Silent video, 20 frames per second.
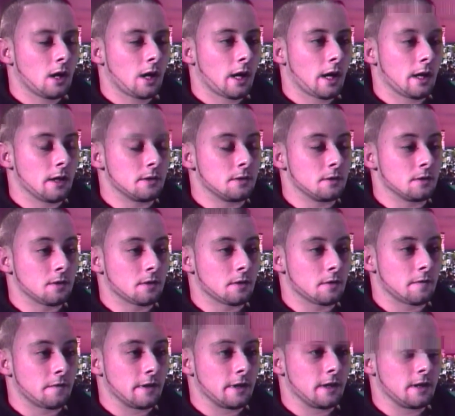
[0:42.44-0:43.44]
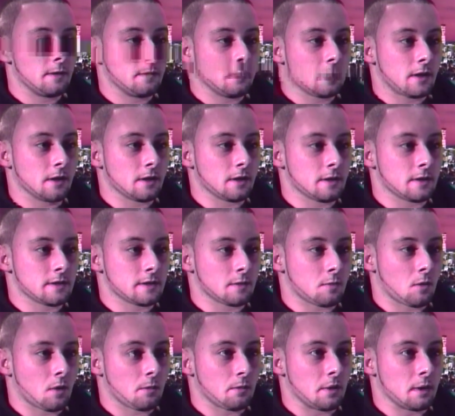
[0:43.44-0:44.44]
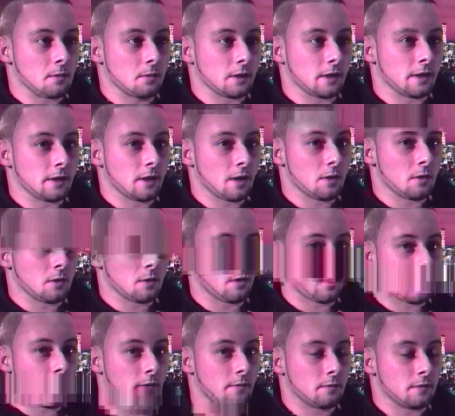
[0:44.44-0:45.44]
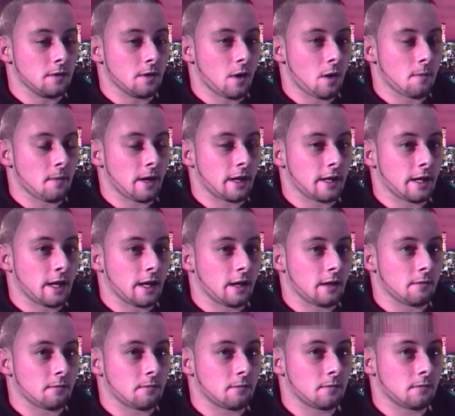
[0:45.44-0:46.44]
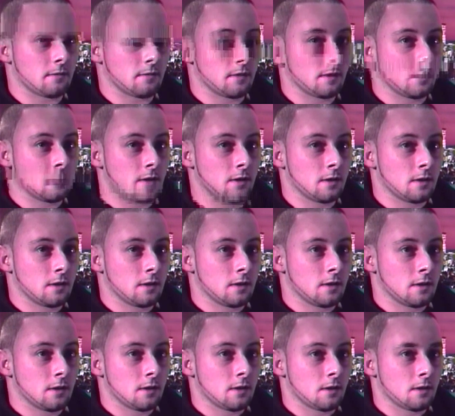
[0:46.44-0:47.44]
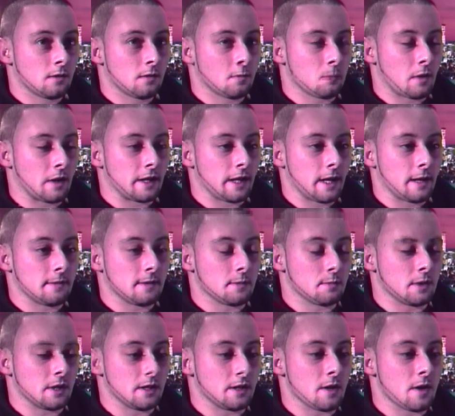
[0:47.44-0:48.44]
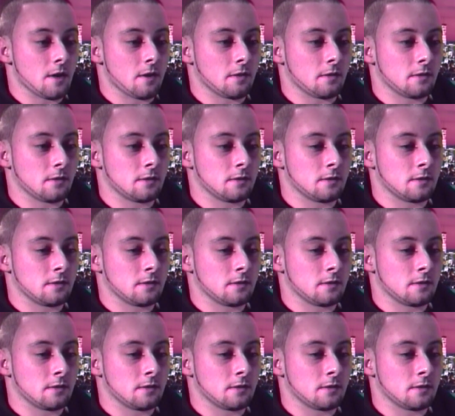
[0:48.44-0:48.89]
I do graffiti because I want people to know my name. I want my name to be known.